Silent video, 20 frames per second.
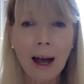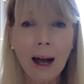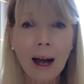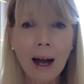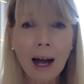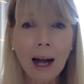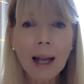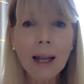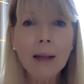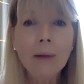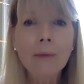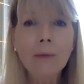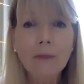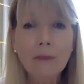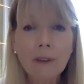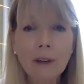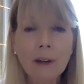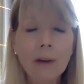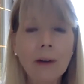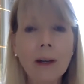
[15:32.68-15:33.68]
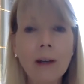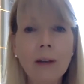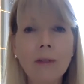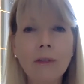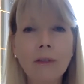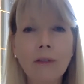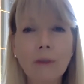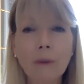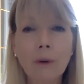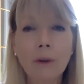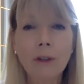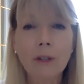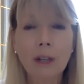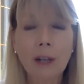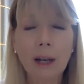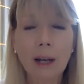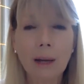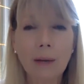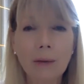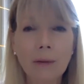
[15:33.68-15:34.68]
I am very
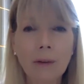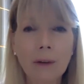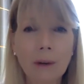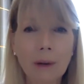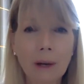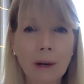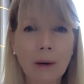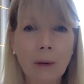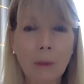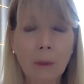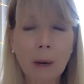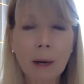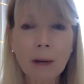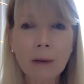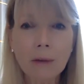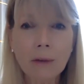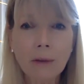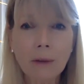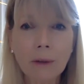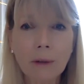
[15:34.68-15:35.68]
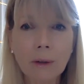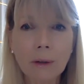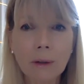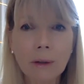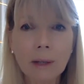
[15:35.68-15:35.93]
fortunate. I'm very grateful